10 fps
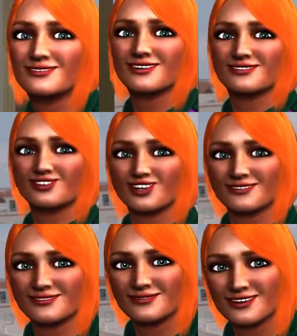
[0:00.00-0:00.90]
Thank
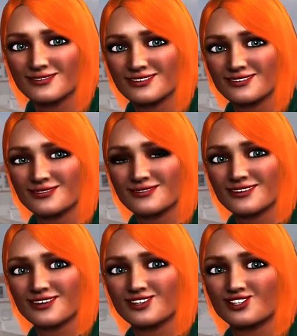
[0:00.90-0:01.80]
you, Captain.
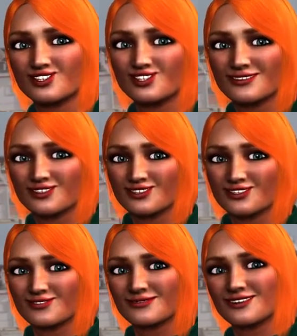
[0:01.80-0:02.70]
That is all
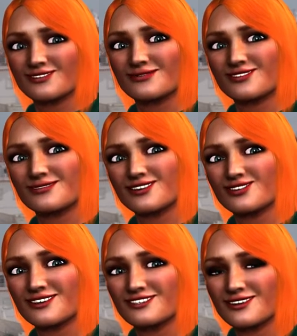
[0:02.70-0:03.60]
for now from
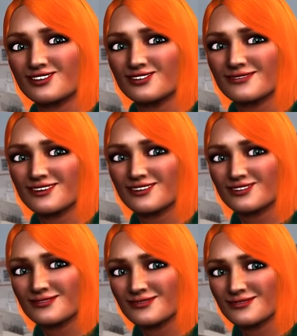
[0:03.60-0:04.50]
PDC TV.